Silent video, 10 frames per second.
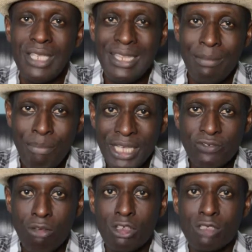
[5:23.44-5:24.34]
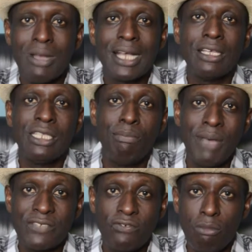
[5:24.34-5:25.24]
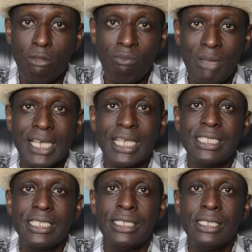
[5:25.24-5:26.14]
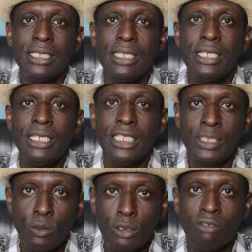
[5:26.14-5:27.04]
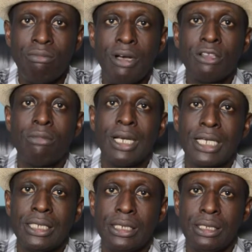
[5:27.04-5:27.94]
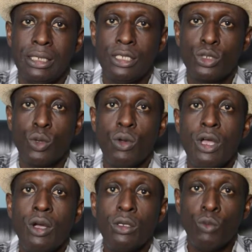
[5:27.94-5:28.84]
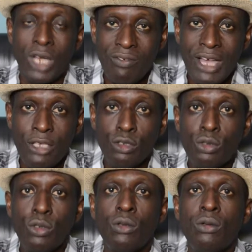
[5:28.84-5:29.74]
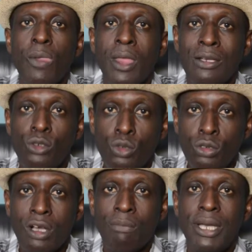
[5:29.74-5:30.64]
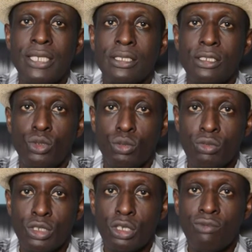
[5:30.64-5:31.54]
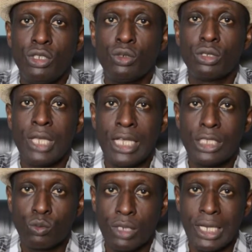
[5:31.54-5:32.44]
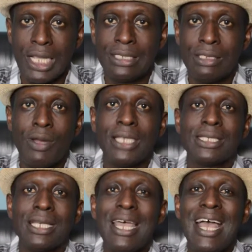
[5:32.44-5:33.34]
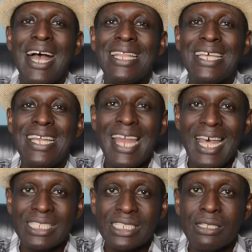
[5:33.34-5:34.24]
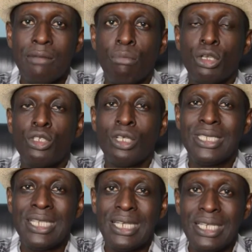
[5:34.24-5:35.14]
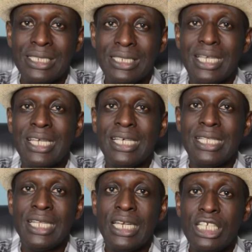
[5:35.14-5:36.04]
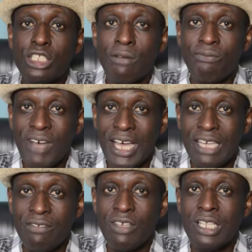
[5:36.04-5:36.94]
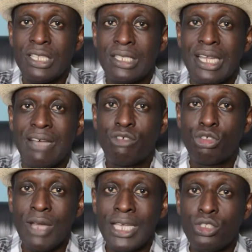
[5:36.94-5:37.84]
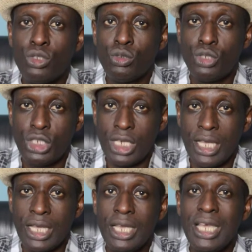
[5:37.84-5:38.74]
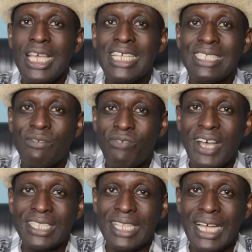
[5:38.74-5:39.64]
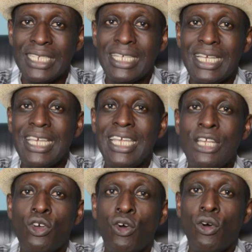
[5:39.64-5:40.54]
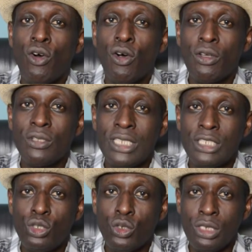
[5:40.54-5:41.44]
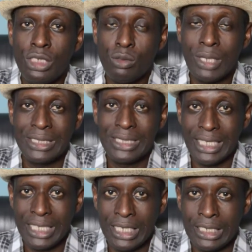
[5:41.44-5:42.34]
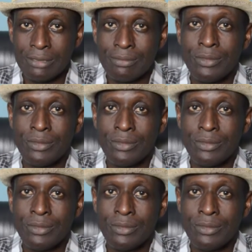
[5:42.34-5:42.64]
the best form of mar- the best form of marketing is the word of mouth marketing. So whatever you do, do your best to resolve issues as quickly as they rise. And the last but not the least in the list of five that I've tried to share is the fact that in all this journey you are taking,